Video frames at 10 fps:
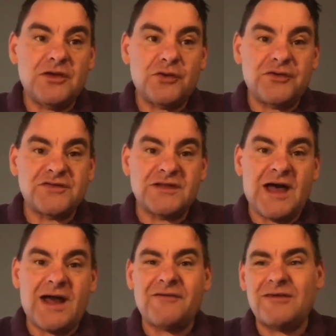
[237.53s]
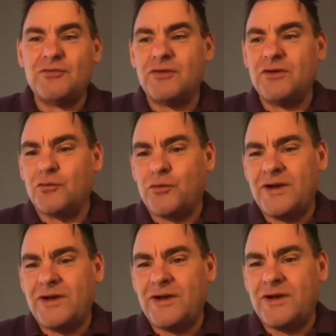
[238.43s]
there's a lot of
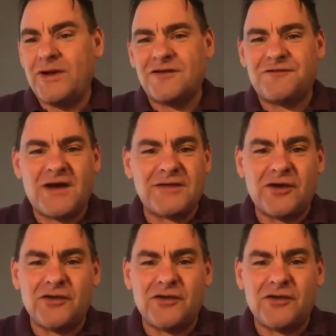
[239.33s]
racist stuff on there.